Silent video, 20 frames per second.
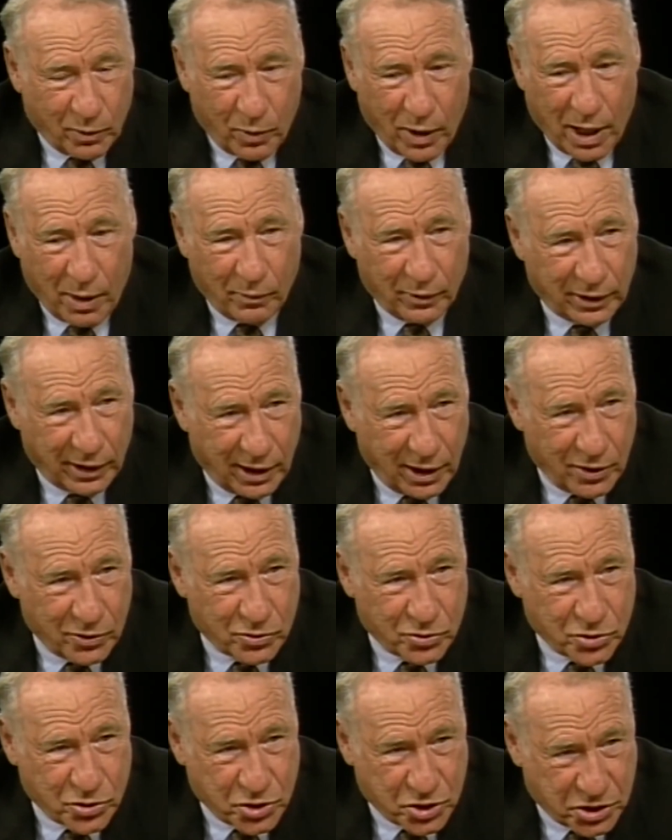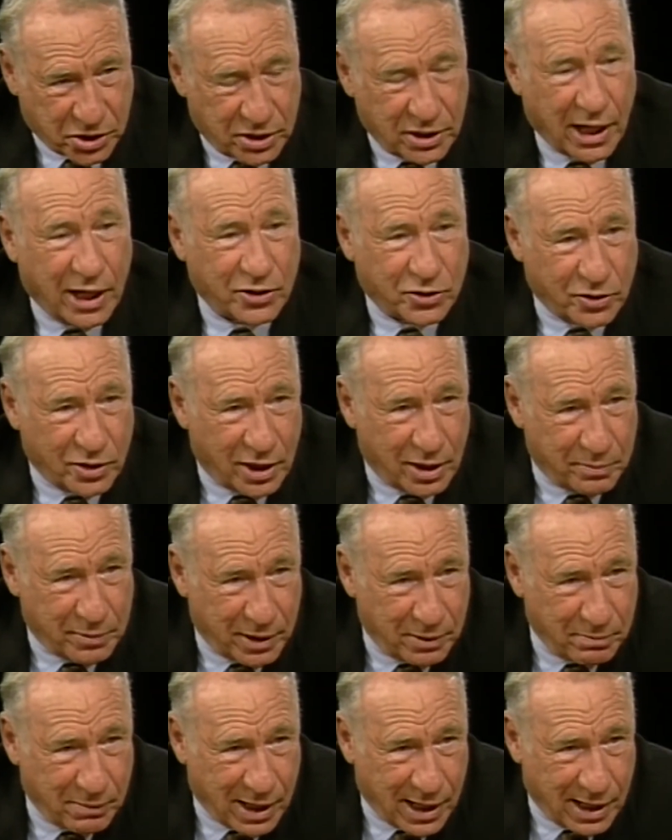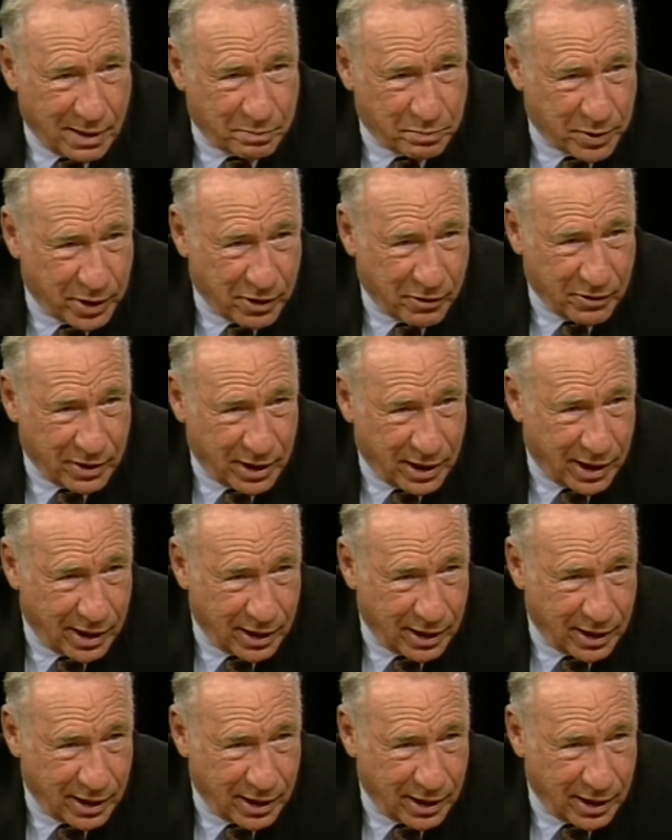in a while, when you hear, shh, that's going to be my Perry